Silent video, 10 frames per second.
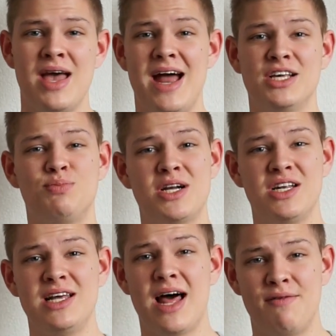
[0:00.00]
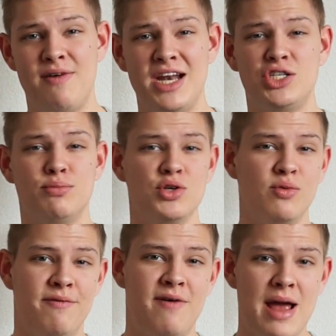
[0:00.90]
and especially a lot of vegetables
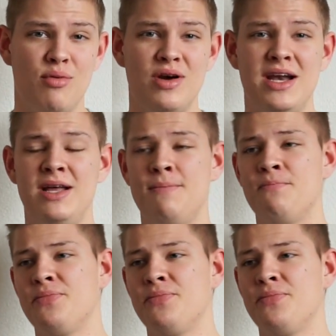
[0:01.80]
with fiber in it.